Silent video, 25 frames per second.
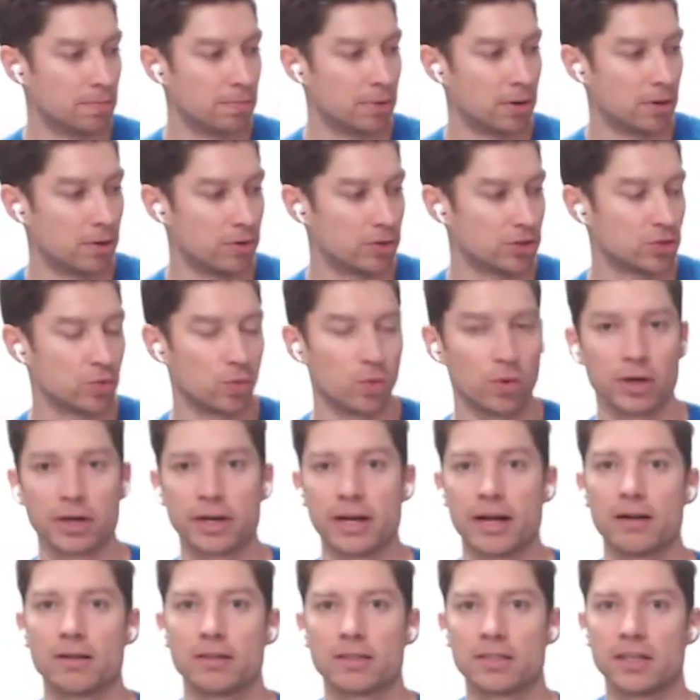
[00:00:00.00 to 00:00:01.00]

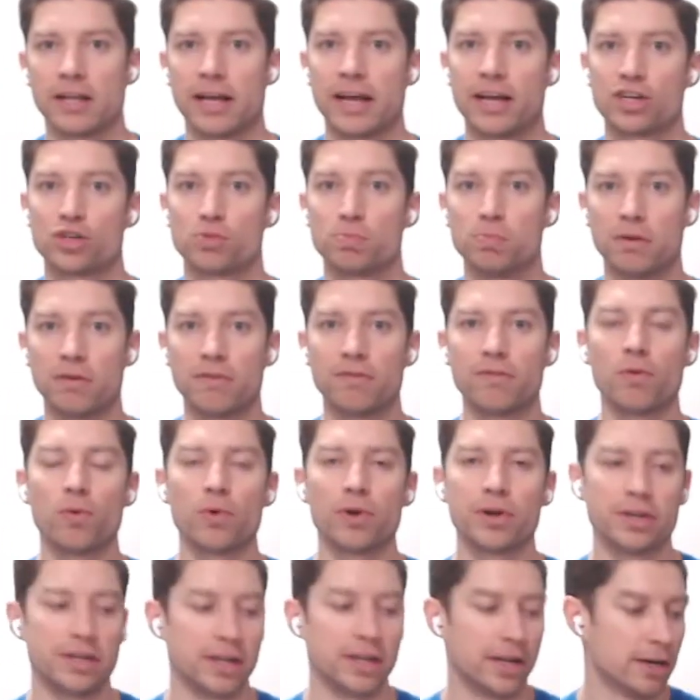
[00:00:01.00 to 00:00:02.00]
post-workout /
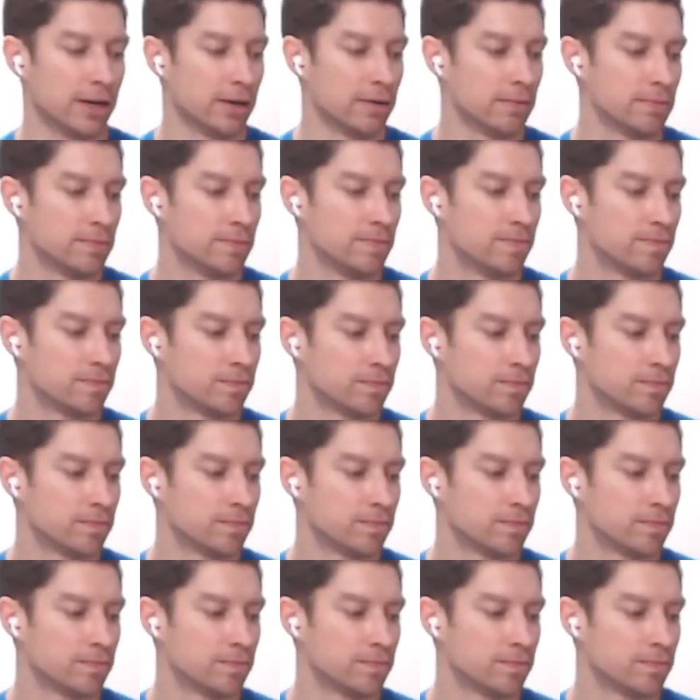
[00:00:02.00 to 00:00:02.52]
before dinner